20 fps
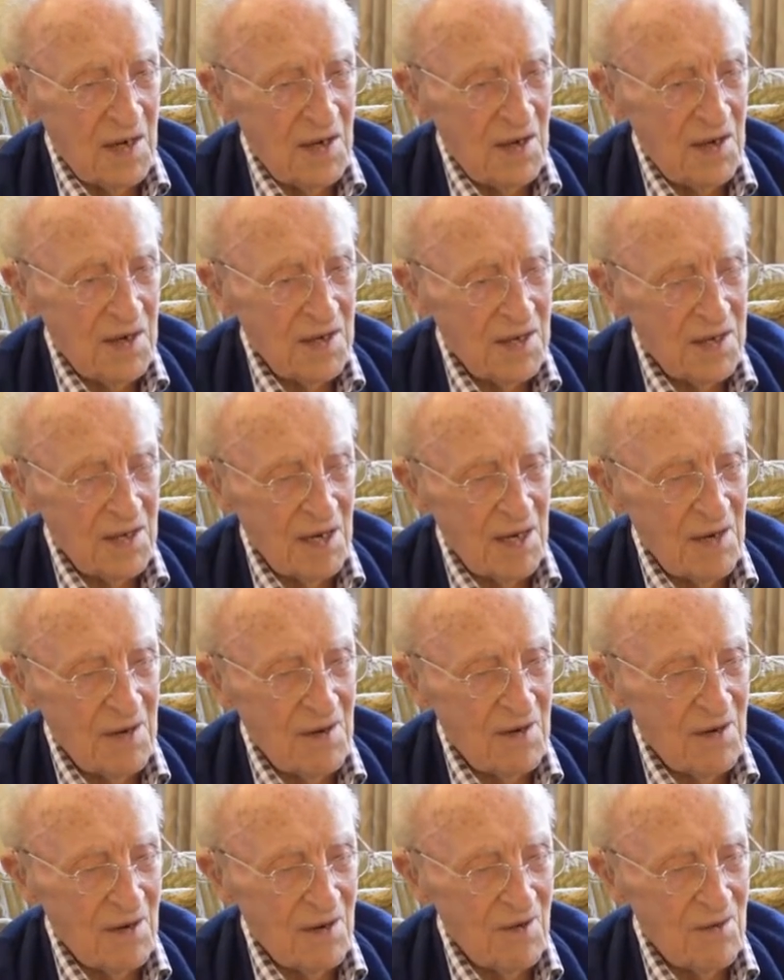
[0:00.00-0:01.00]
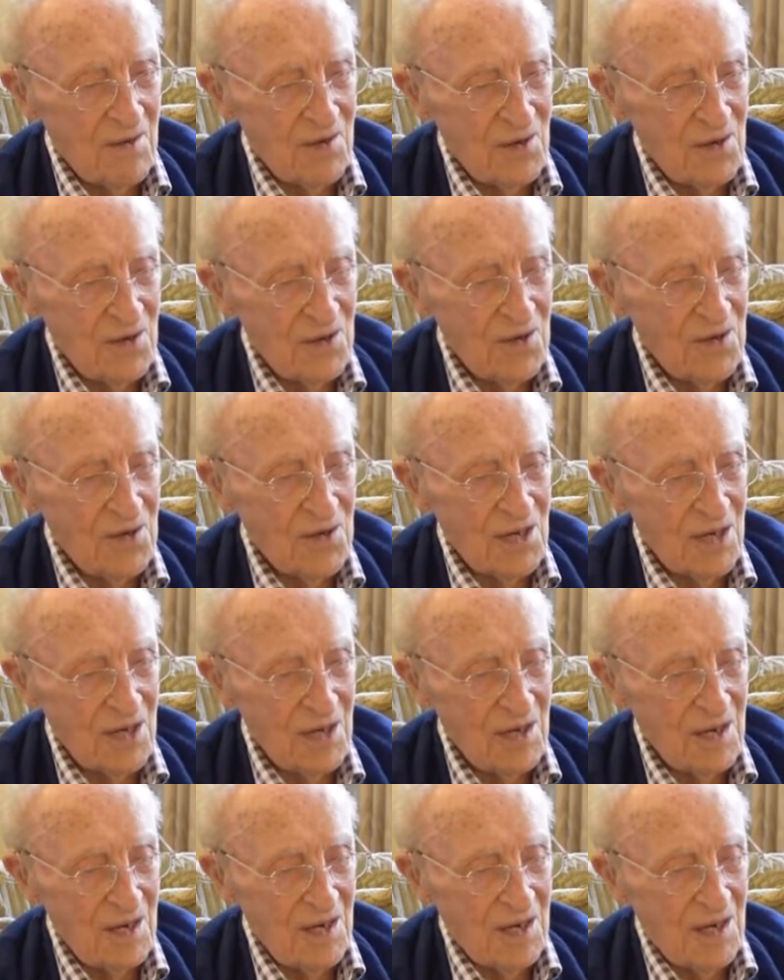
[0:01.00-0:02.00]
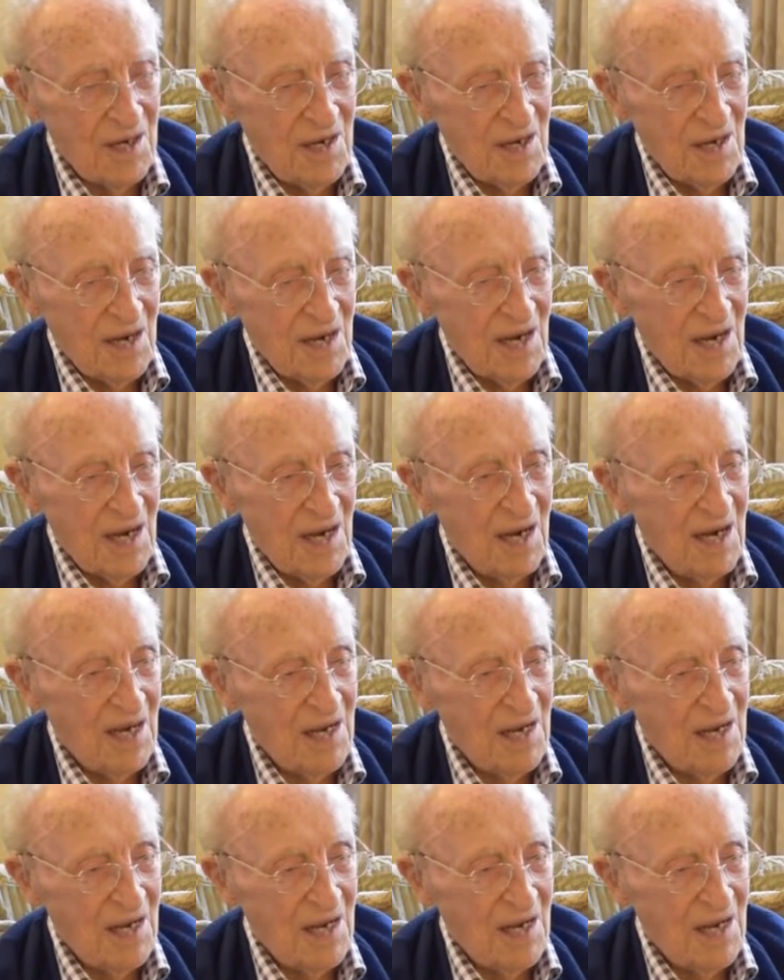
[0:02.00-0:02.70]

which I, have used. I know you dealt with it.